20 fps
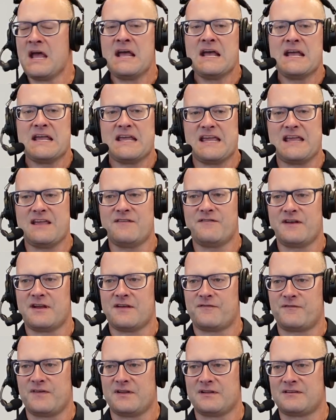Even
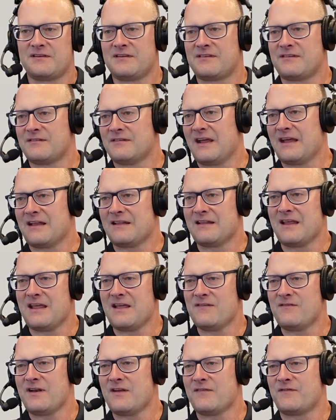if
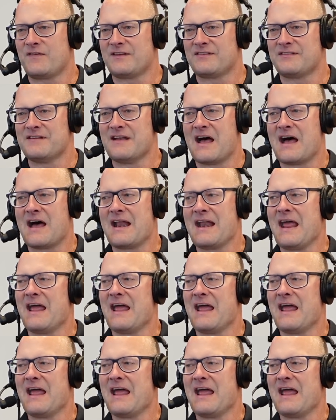it's not